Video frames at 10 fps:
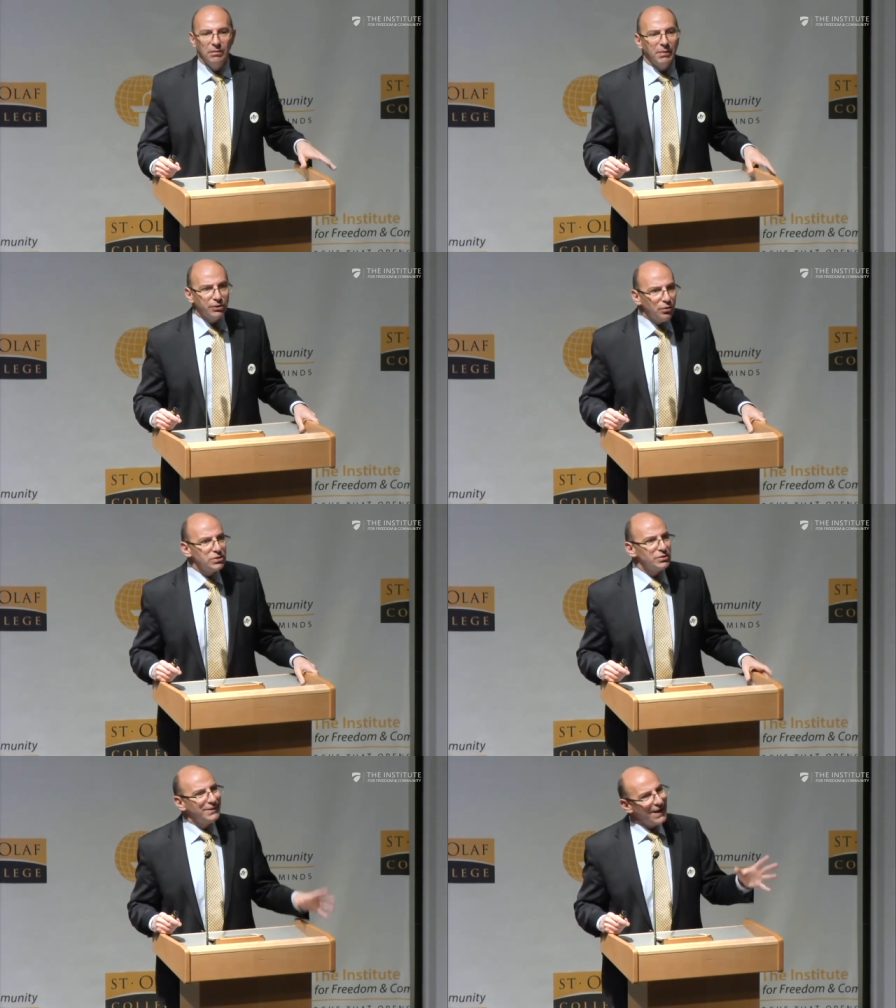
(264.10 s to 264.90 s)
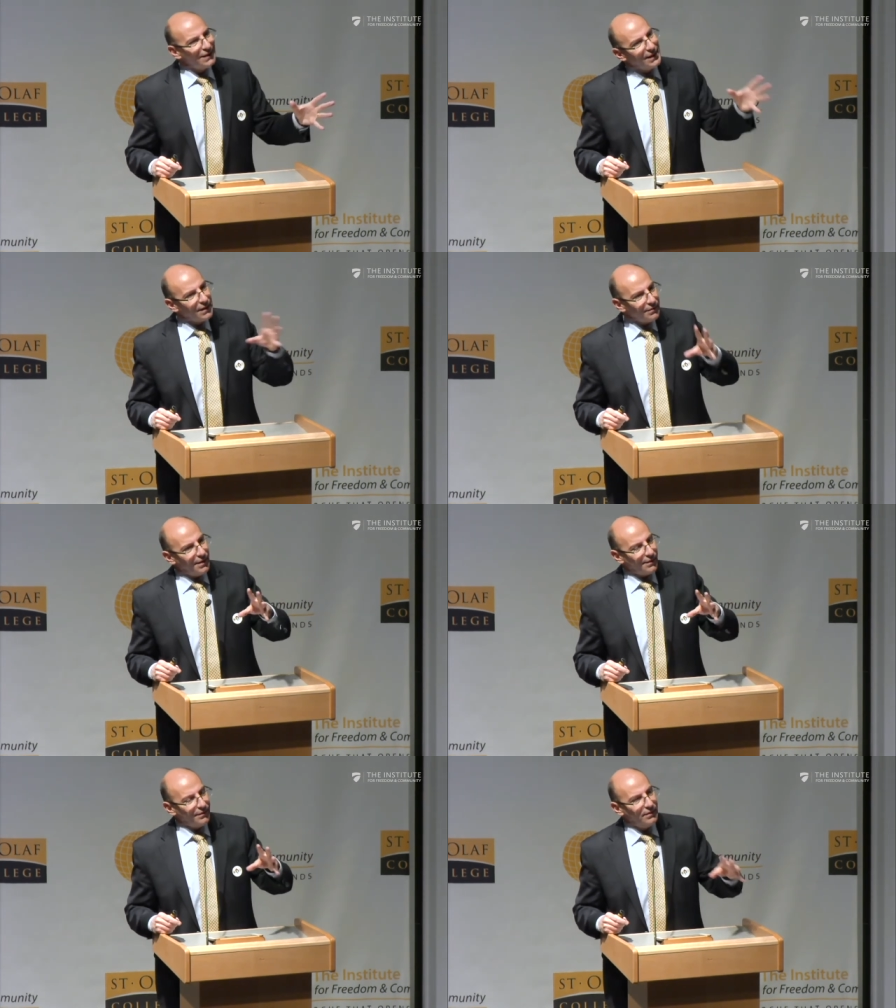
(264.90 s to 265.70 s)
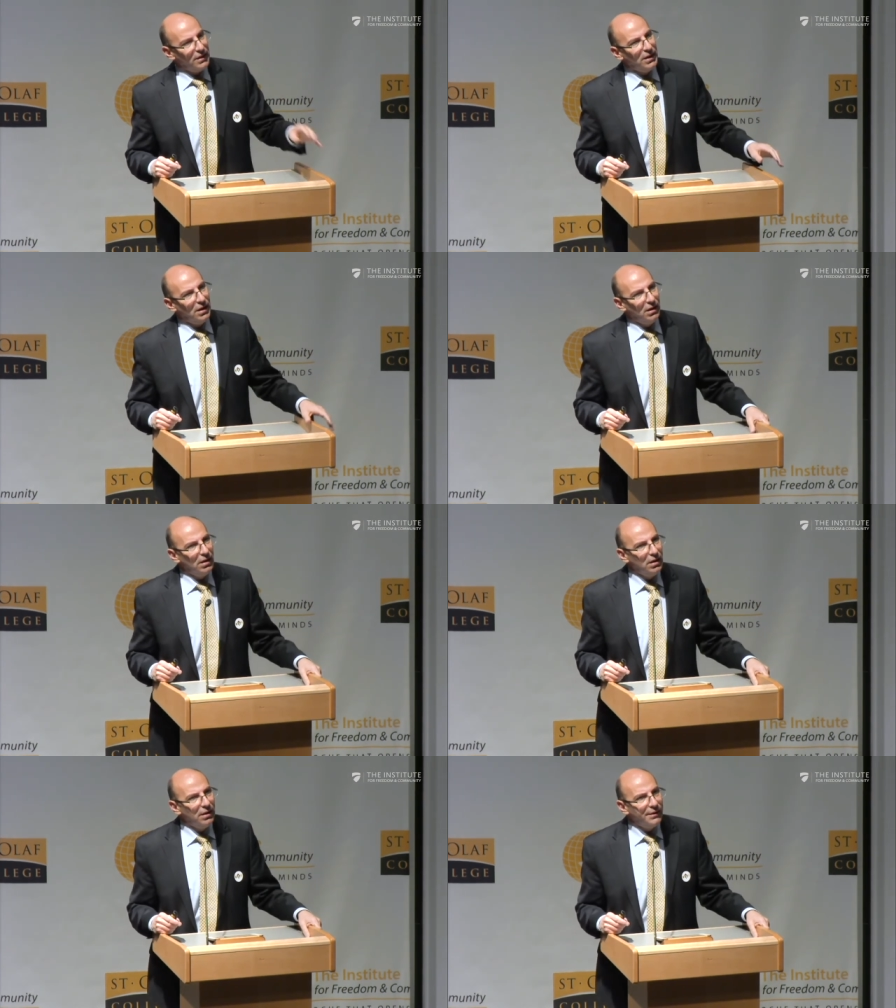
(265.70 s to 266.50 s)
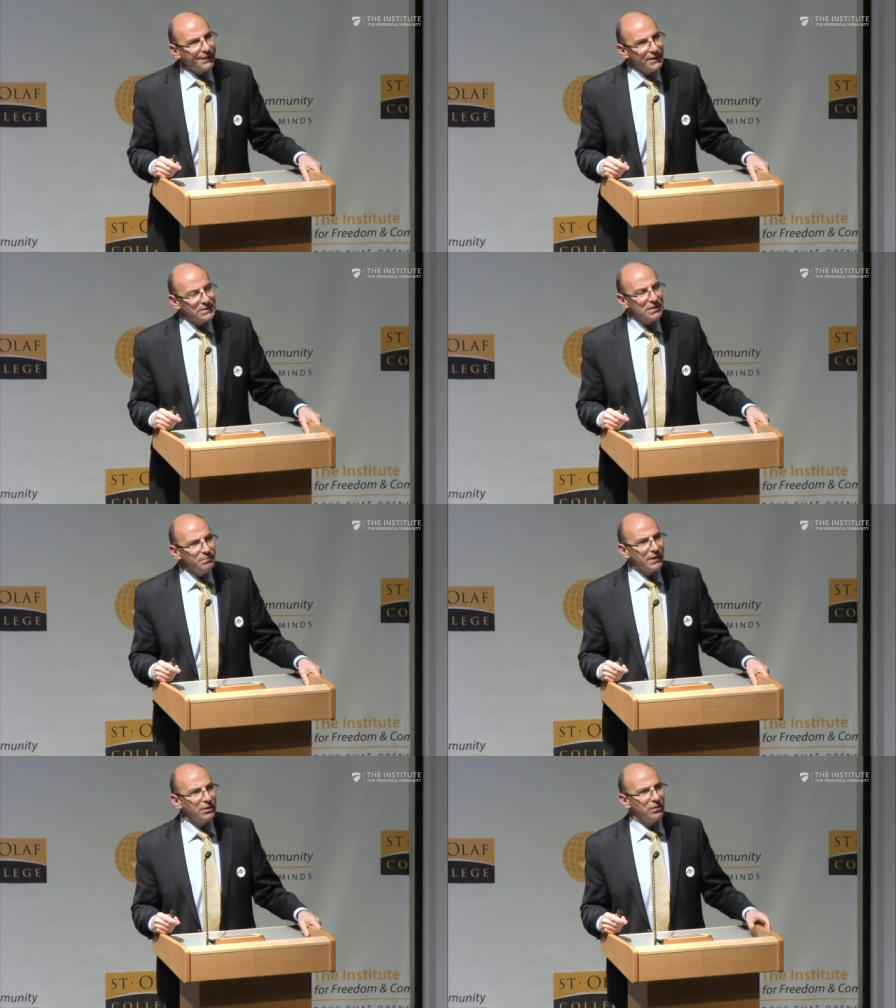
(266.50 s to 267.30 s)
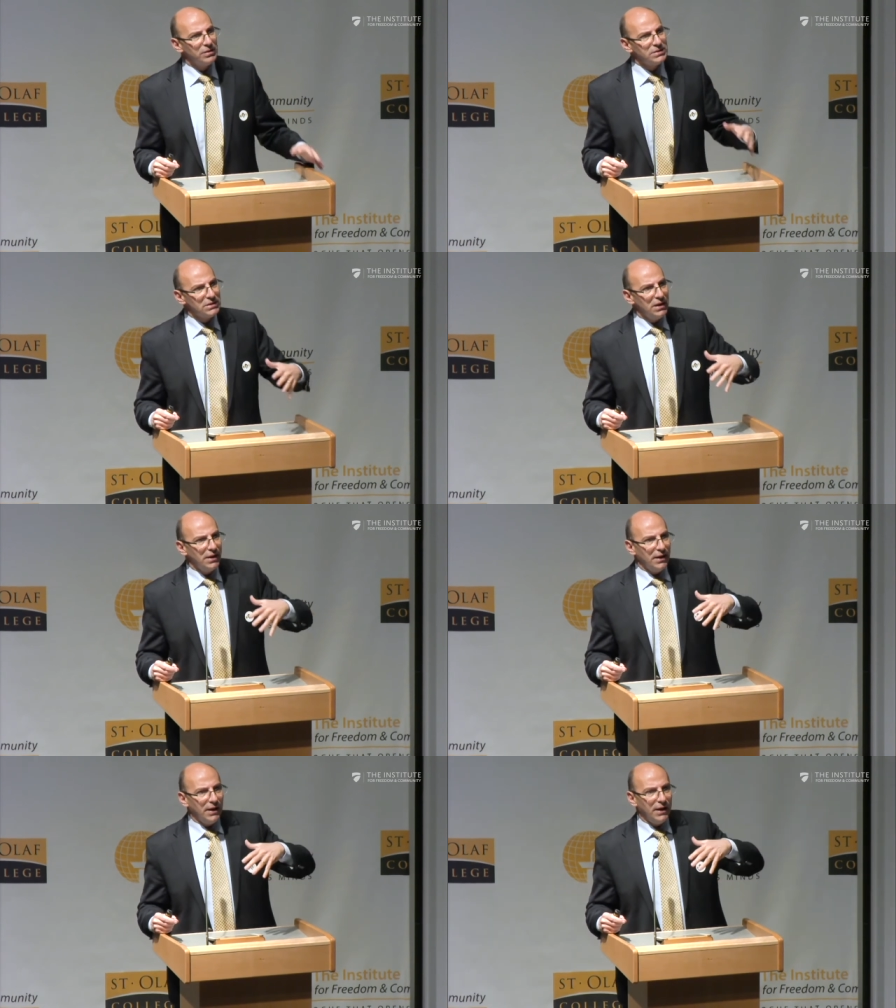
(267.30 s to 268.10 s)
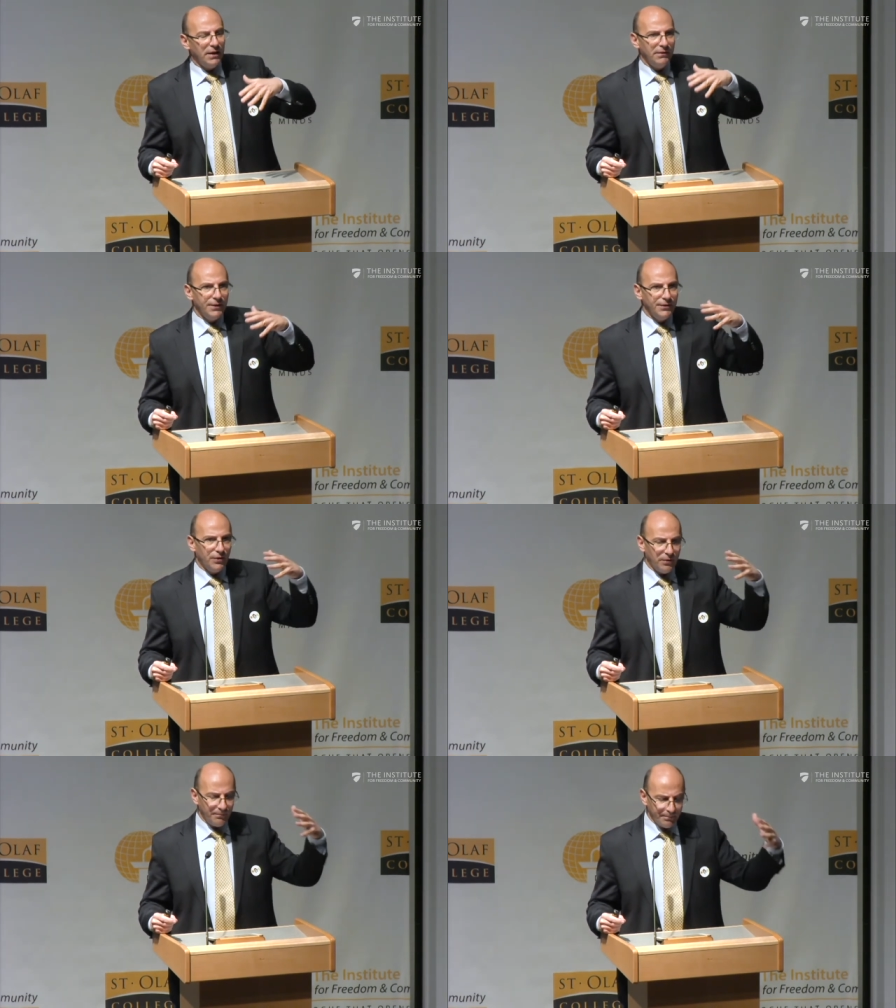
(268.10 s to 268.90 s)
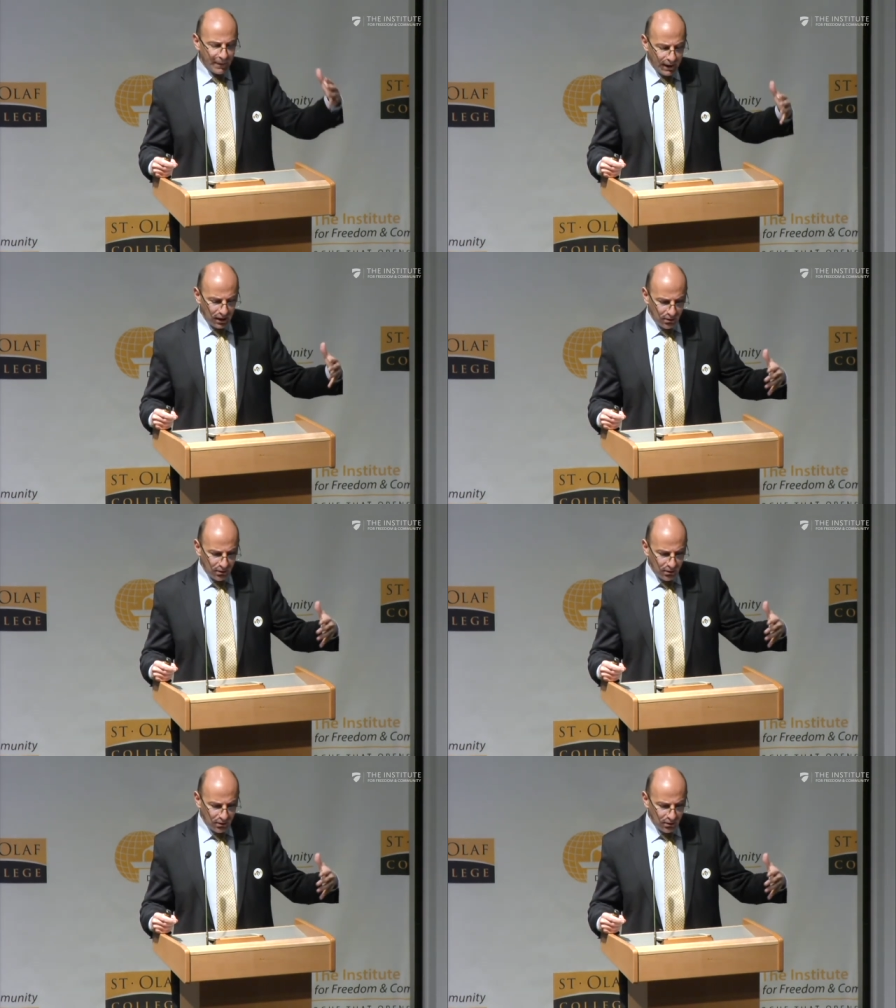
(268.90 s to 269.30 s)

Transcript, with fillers: But also it had another uh, uh, reason because, uh, you know, uh,